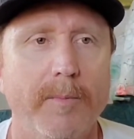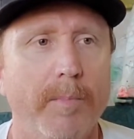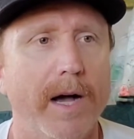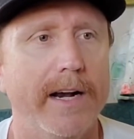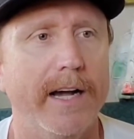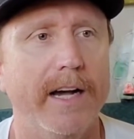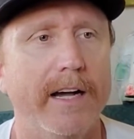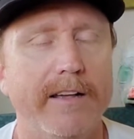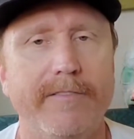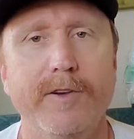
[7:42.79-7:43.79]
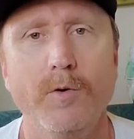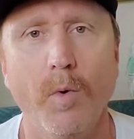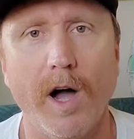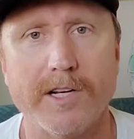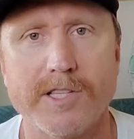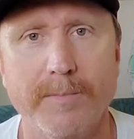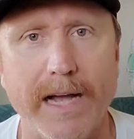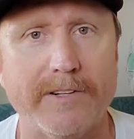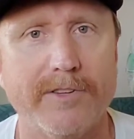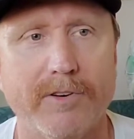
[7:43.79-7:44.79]
But if you watch The
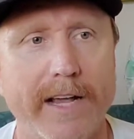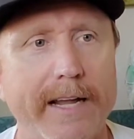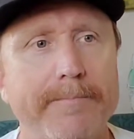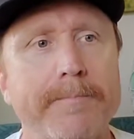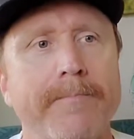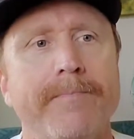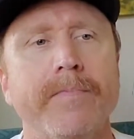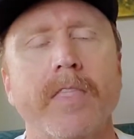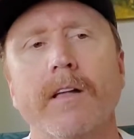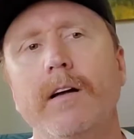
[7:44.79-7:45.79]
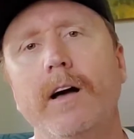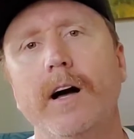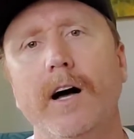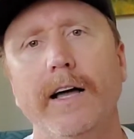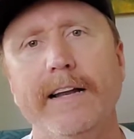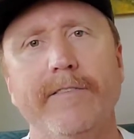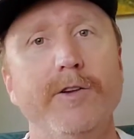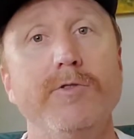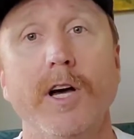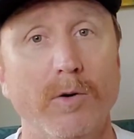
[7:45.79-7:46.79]
Bachelorette, and if
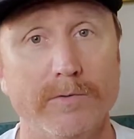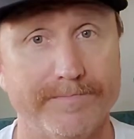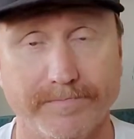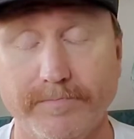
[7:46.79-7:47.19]
you don't,